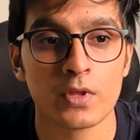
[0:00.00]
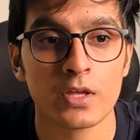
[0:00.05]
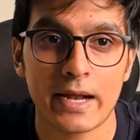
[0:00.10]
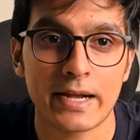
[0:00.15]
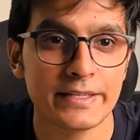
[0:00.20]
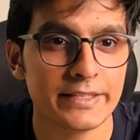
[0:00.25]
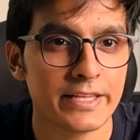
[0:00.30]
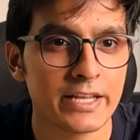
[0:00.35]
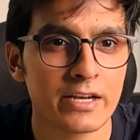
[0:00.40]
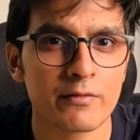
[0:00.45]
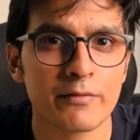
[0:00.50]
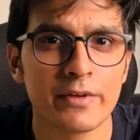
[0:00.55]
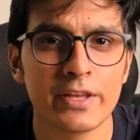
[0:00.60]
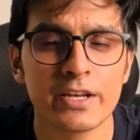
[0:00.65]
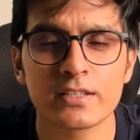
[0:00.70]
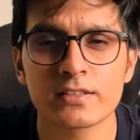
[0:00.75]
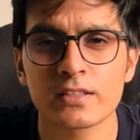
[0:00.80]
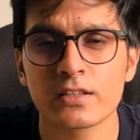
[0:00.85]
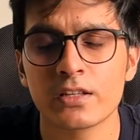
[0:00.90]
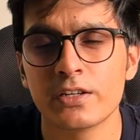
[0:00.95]
and there are
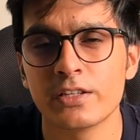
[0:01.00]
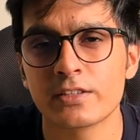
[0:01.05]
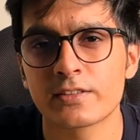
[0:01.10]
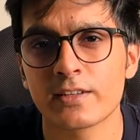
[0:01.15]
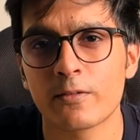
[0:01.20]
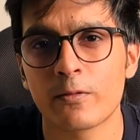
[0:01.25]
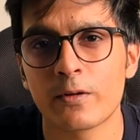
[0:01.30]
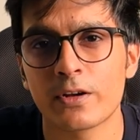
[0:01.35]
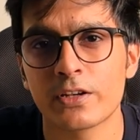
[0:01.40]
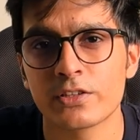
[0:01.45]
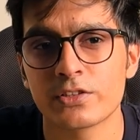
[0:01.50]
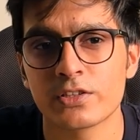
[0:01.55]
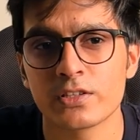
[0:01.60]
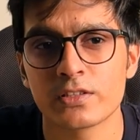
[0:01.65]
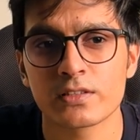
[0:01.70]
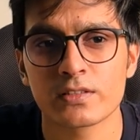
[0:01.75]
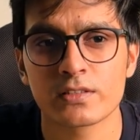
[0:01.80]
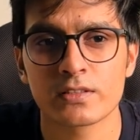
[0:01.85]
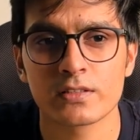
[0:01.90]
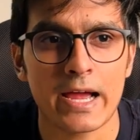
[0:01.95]
various other
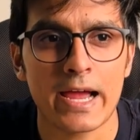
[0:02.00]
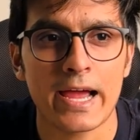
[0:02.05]
disadvantages,